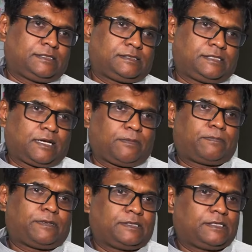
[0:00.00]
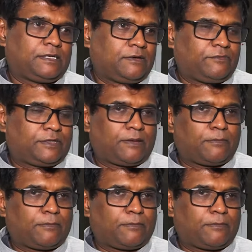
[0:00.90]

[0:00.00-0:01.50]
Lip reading: syrup with a